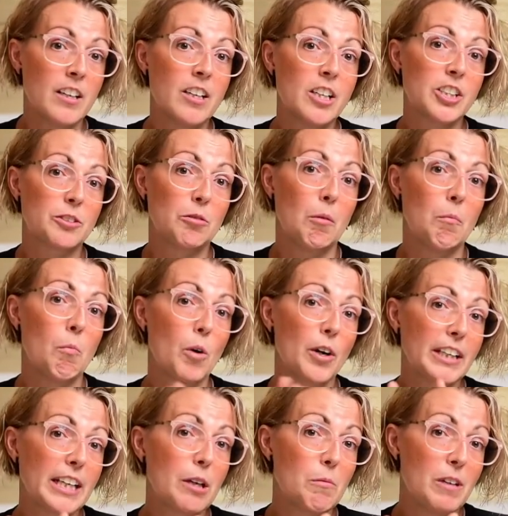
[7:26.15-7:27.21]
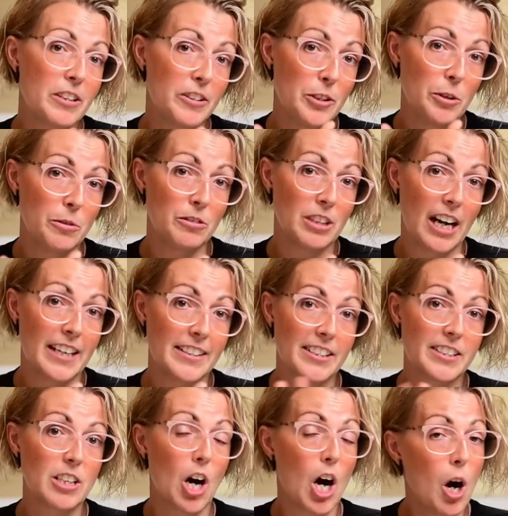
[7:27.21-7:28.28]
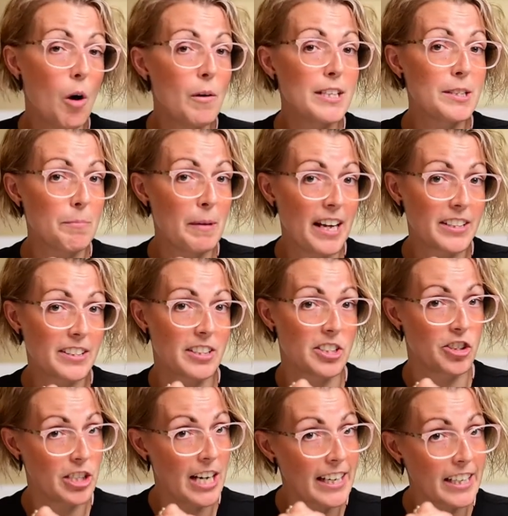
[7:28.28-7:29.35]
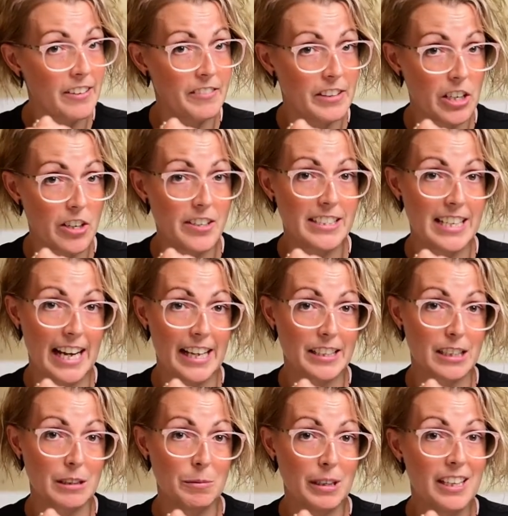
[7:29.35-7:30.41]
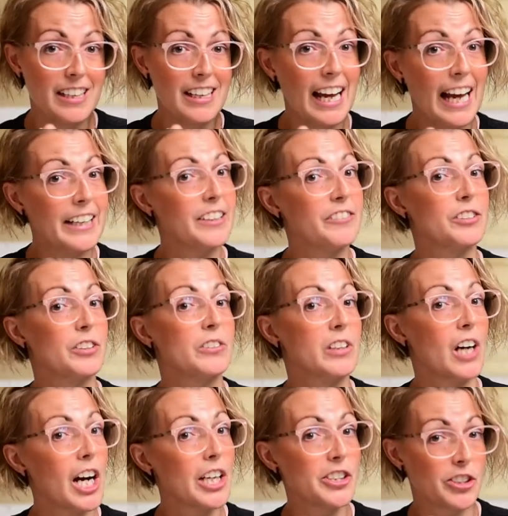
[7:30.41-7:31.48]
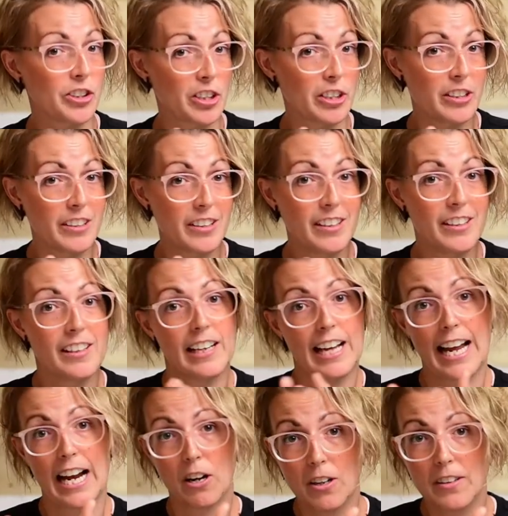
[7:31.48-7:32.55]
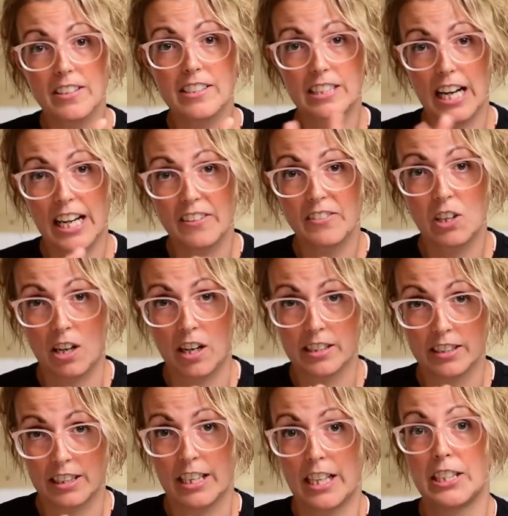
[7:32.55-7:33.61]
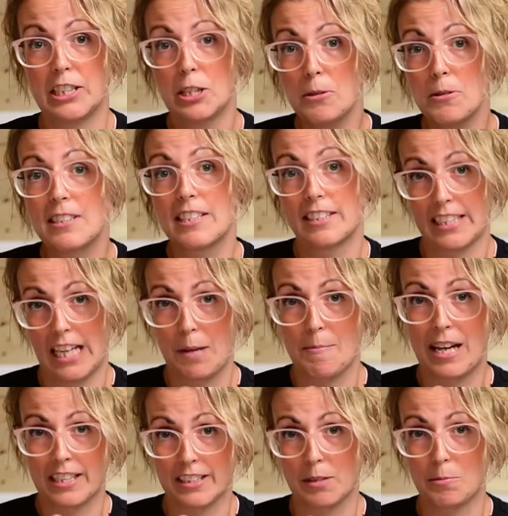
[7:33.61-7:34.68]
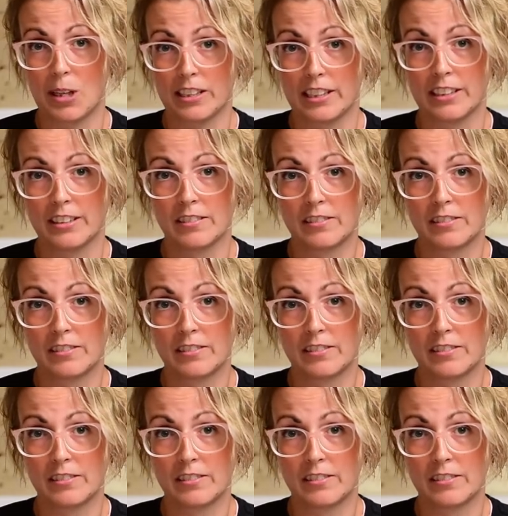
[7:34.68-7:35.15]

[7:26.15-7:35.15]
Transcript: So when working with new dyes, it's always best to check if they're a tandem, and if you're not sure, err on the side of caution and use the same antibody.